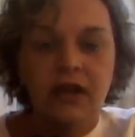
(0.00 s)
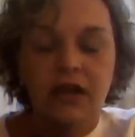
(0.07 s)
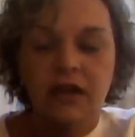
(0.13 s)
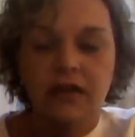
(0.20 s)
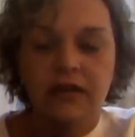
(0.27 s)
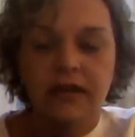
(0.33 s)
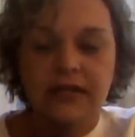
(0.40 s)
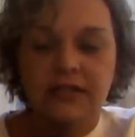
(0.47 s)

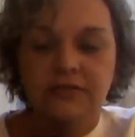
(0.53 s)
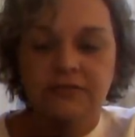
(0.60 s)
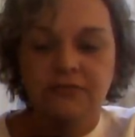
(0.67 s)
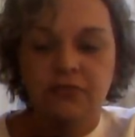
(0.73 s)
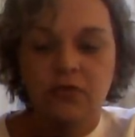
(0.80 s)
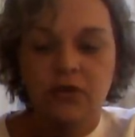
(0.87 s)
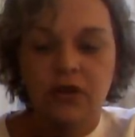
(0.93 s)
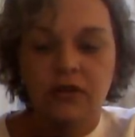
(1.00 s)
It's
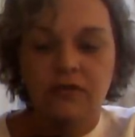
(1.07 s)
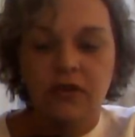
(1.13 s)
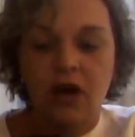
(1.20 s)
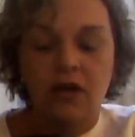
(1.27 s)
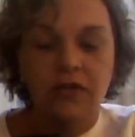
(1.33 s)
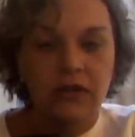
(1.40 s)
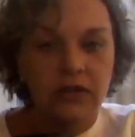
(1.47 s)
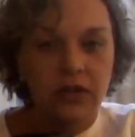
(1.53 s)
full of
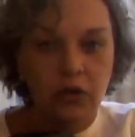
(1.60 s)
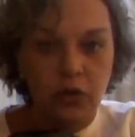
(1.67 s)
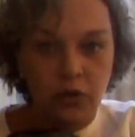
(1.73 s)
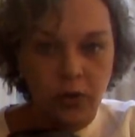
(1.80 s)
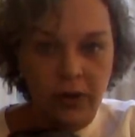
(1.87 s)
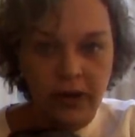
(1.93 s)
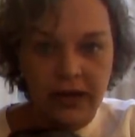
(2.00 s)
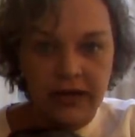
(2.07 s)
all the little
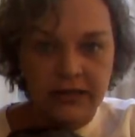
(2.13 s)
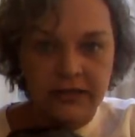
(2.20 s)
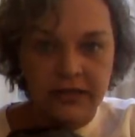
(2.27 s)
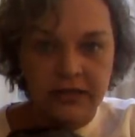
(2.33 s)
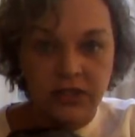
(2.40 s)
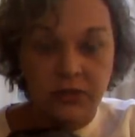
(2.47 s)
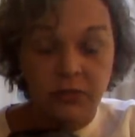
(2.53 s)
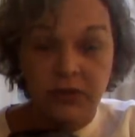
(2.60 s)
grains
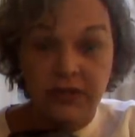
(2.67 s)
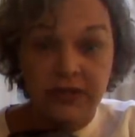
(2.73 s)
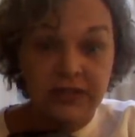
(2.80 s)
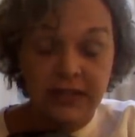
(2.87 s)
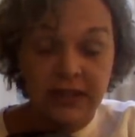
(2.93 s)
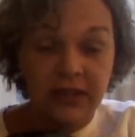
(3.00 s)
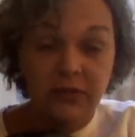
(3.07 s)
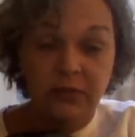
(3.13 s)
that you want to
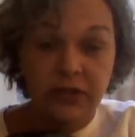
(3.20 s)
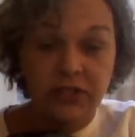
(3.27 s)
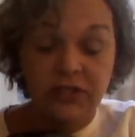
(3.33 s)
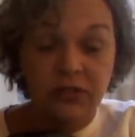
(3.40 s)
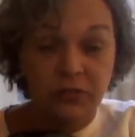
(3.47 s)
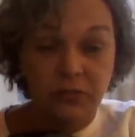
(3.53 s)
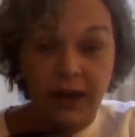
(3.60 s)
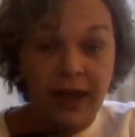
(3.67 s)
see, which
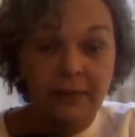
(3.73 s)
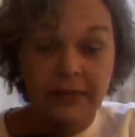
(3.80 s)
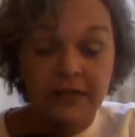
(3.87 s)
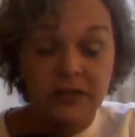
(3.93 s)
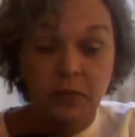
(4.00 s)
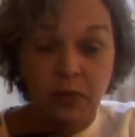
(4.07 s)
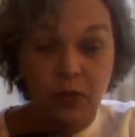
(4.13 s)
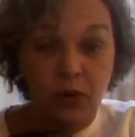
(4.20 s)
is a
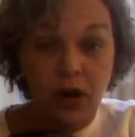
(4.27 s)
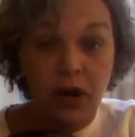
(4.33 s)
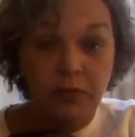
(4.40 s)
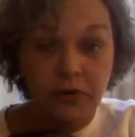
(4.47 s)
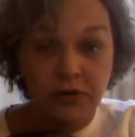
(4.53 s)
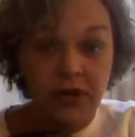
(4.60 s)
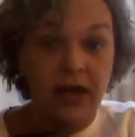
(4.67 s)
rabbit's proper